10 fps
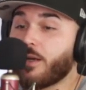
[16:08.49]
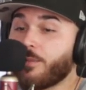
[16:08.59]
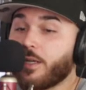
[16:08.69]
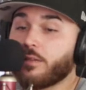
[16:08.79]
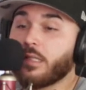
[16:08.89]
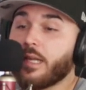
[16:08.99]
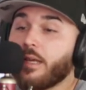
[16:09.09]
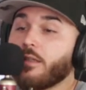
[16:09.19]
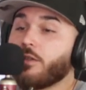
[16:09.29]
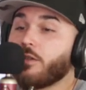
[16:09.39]
I'm not gonna
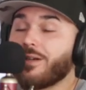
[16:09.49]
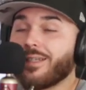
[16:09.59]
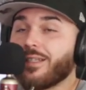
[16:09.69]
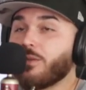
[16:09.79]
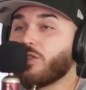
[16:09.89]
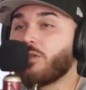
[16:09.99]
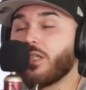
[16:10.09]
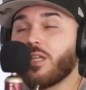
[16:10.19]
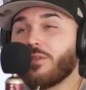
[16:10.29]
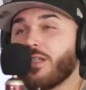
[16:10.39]
lie. You know, I keep
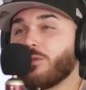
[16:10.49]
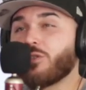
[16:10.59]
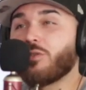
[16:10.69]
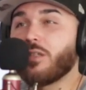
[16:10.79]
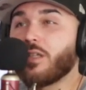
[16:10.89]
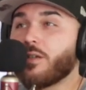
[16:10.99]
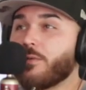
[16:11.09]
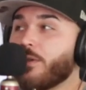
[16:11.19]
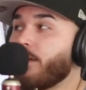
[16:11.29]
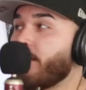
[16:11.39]
showing love and keep showing
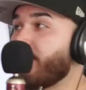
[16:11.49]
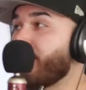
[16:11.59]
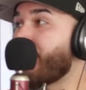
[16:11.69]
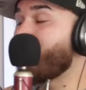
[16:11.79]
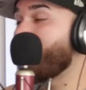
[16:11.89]
love, and, and I